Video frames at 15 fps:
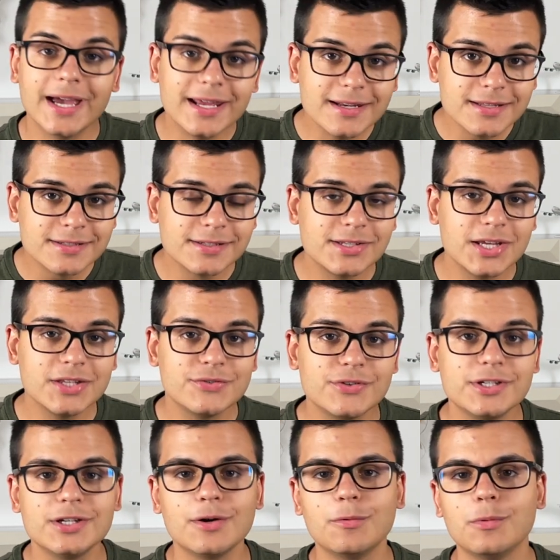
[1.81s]
and in today's
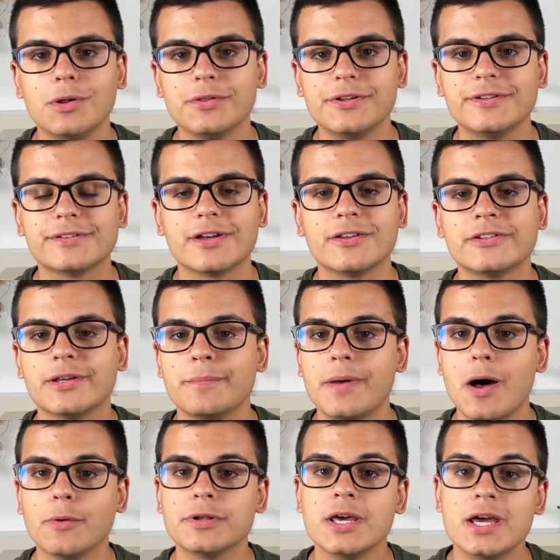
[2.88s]
video we'll discuss
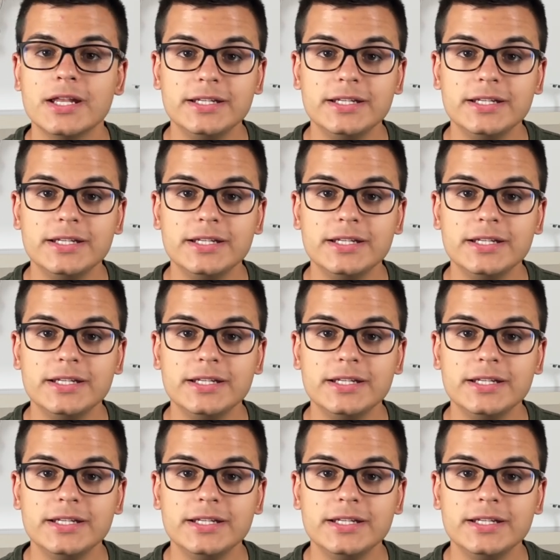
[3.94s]
about